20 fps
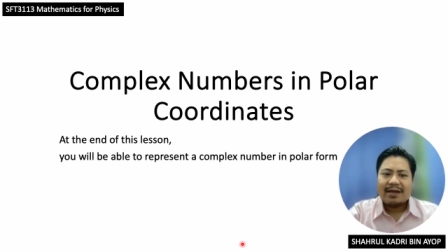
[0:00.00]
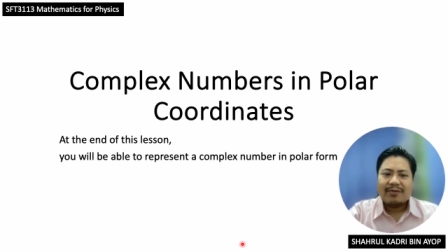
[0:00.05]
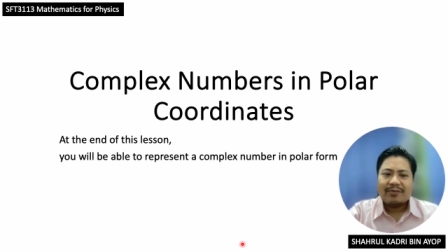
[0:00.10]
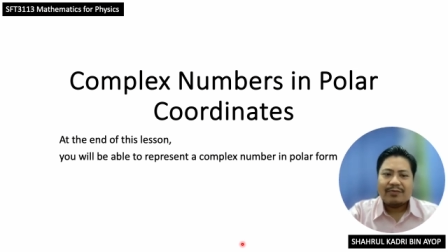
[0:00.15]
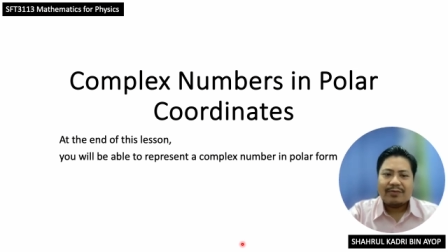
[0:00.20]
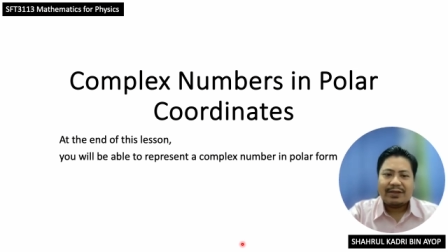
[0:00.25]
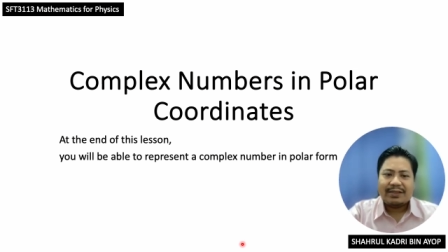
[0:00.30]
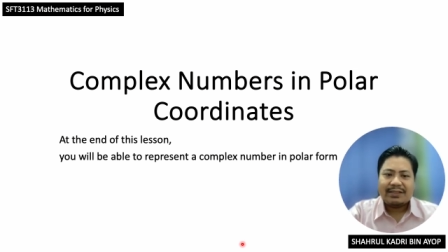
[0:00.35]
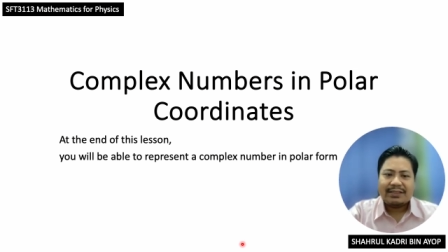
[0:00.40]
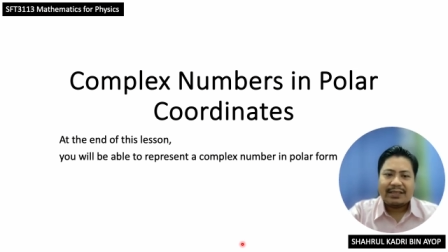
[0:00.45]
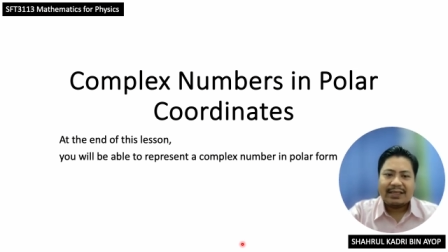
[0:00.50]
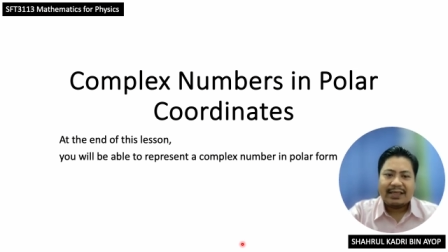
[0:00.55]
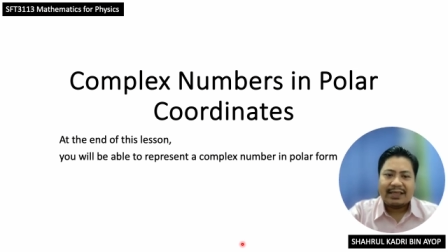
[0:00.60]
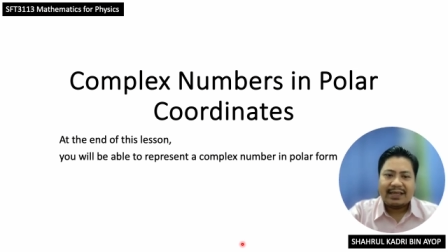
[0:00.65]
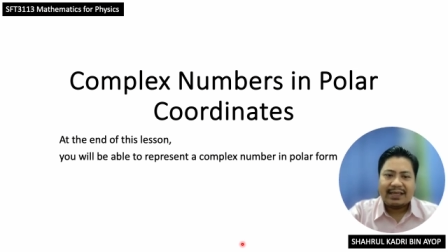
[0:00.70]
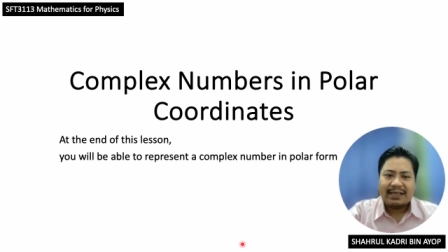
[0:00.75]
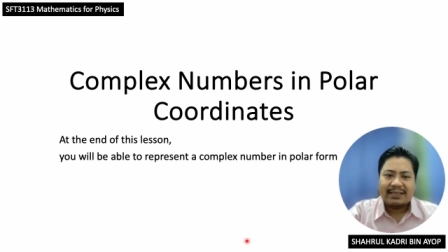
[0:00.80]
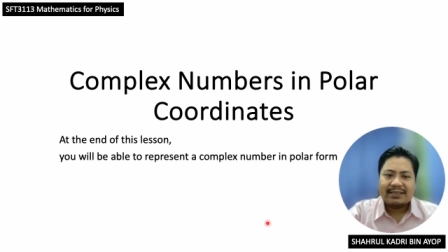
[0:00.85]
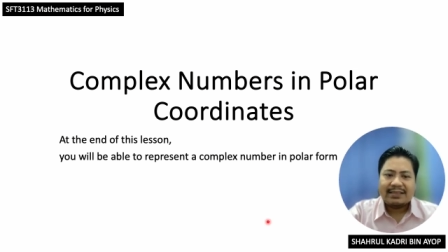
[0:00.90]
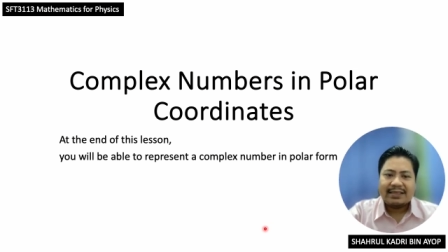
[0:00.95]
which
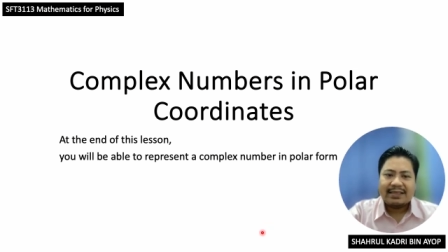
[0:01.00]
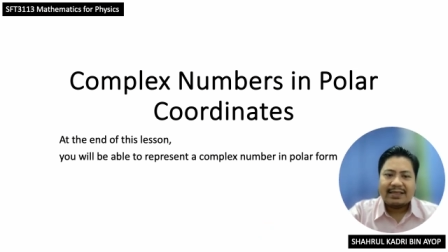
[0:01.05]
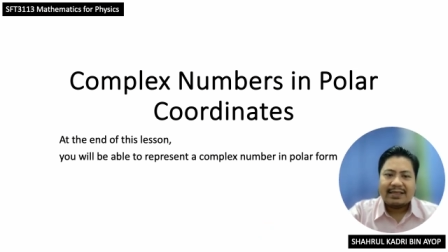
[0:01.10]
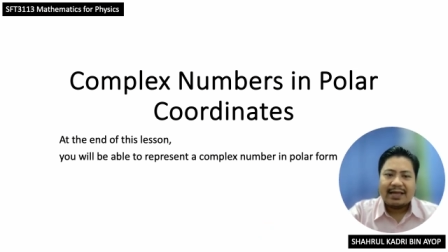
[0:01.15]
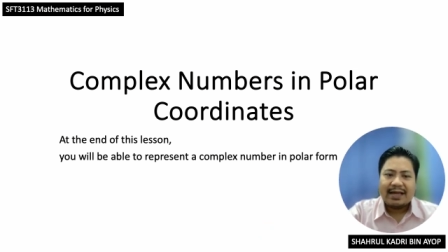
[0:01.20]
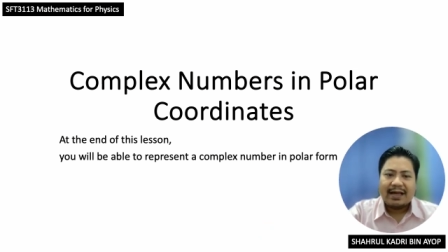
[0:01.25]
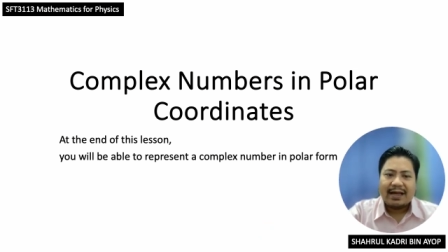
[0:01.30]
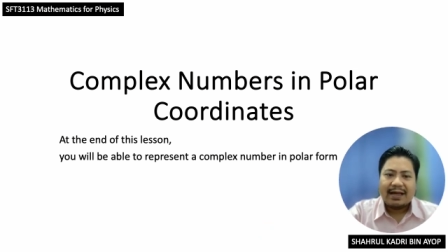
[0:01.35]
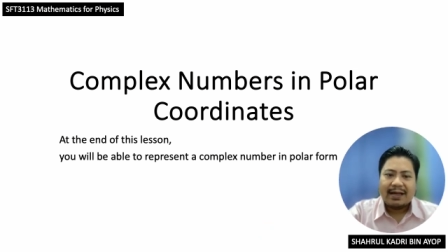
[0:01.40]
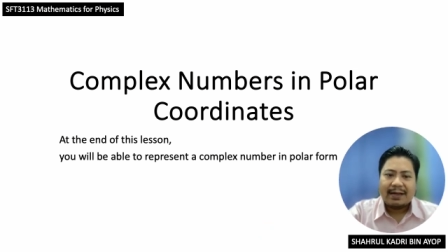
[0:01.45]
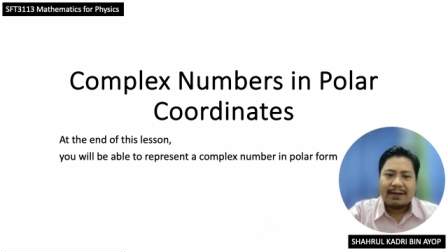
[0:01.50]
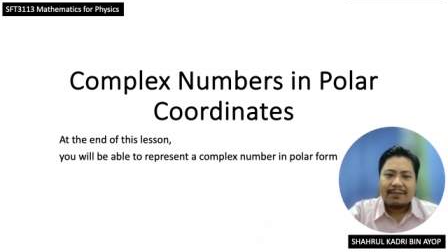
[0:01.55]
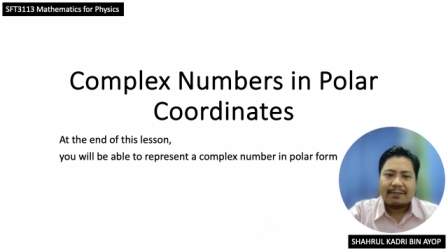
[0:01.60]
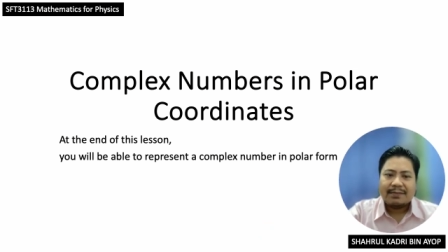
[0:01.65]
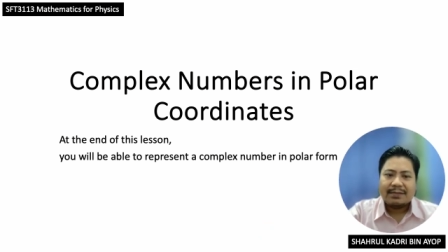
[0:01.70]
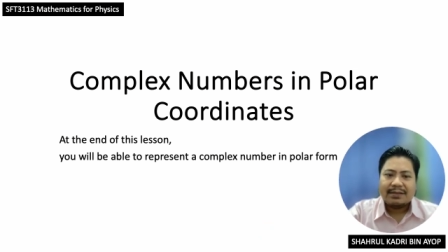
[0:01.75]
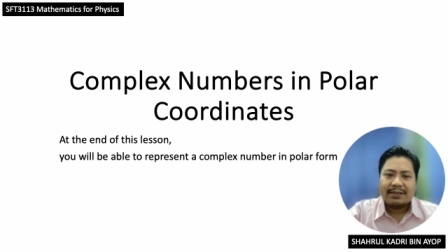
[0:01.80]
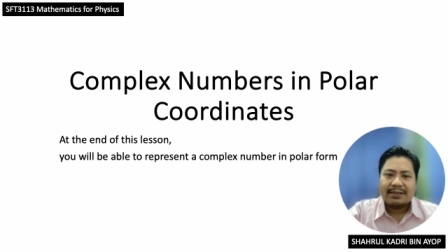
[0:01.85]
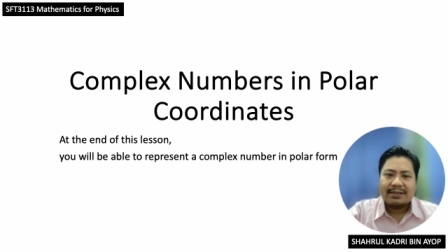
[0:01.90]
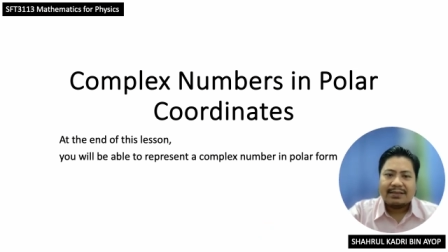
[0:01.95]
is
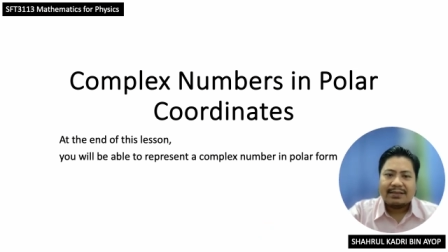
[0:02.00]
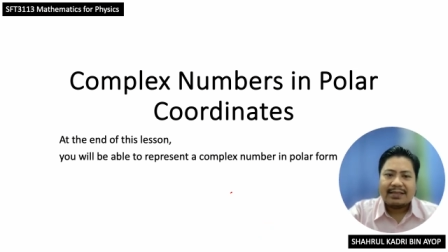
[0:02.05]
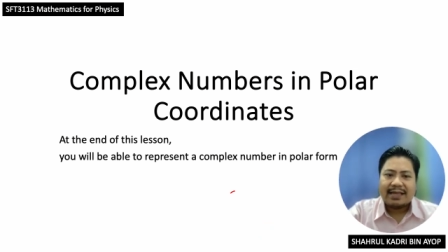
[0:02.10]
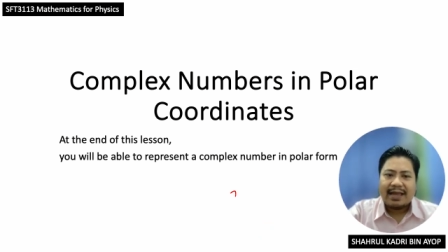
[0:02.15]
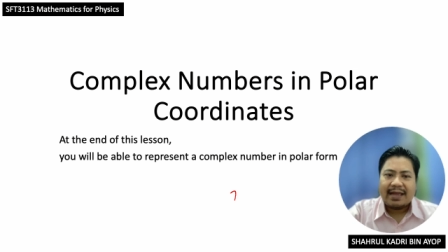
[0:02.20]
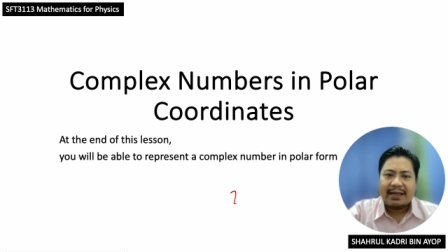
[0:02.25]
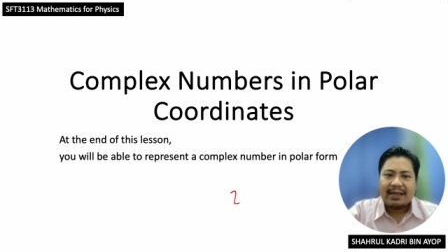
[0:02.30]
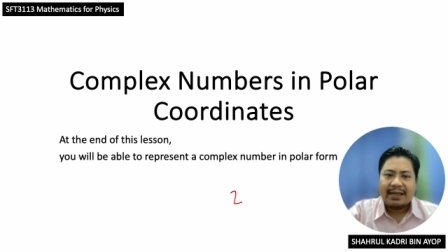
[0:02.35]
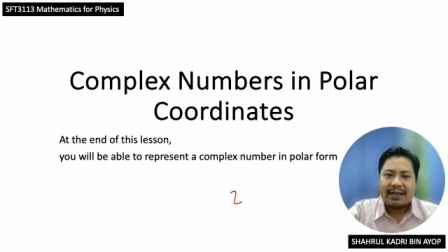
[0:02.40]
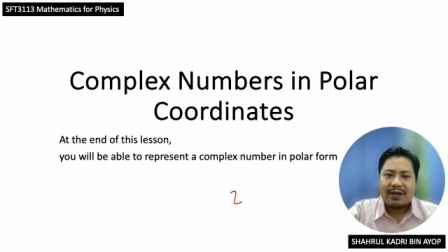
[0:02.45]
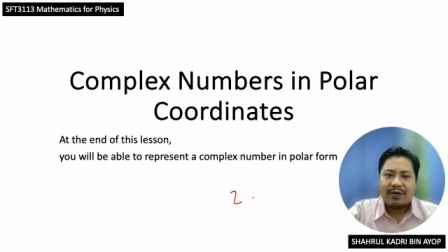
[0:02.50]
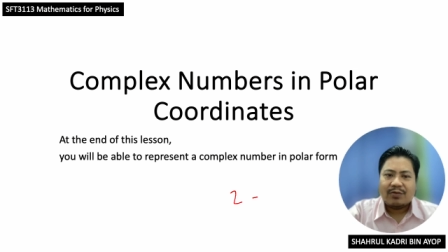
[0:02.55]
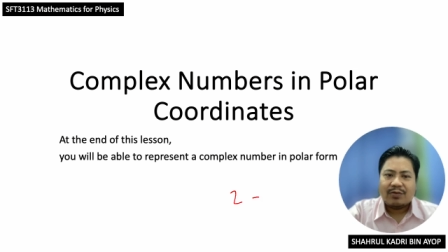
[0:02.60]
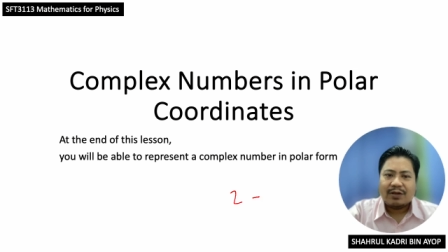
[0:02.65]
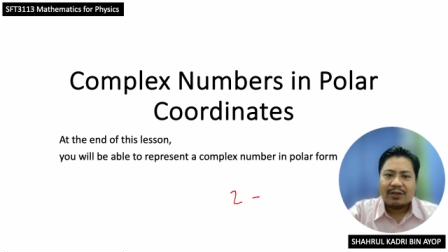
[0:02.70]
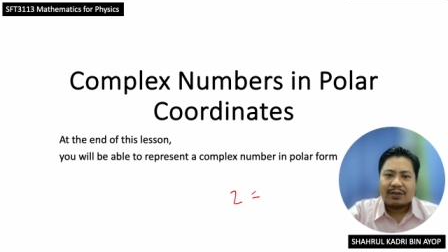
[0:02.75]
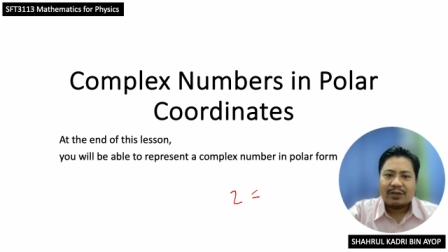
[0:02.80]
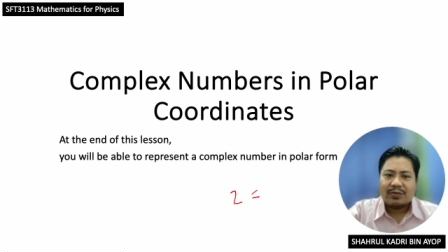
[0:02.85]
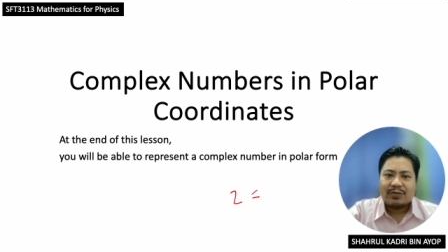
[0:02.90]
z equal